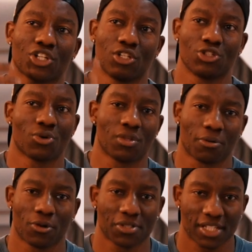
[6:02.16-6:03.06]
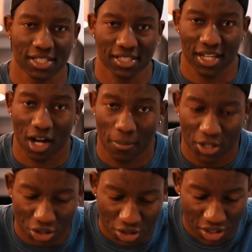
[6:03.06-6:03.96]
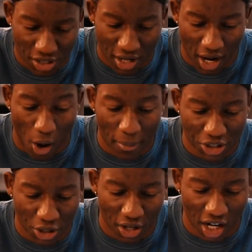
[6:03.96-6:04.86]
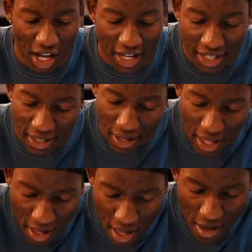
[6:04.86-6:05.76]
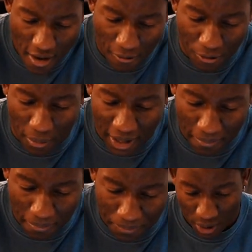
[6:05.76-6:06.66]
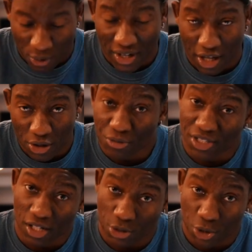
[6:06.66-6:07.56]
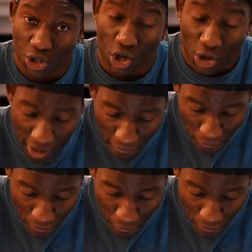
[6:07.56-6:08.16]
are you enjoying the process and how much are you learning from it will get you the results which you're looking